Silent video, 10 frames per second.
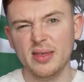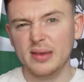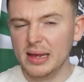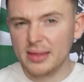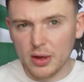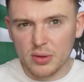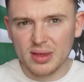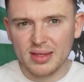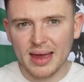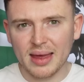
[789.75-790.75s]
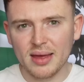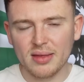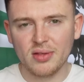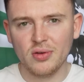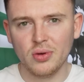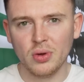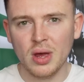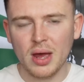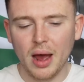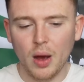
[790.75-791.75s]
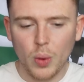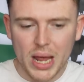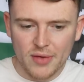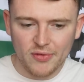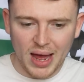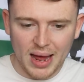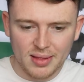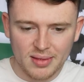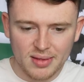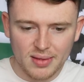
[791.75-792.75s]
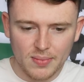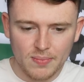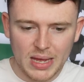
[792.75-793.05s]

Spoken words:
3,000 tickets to away fans,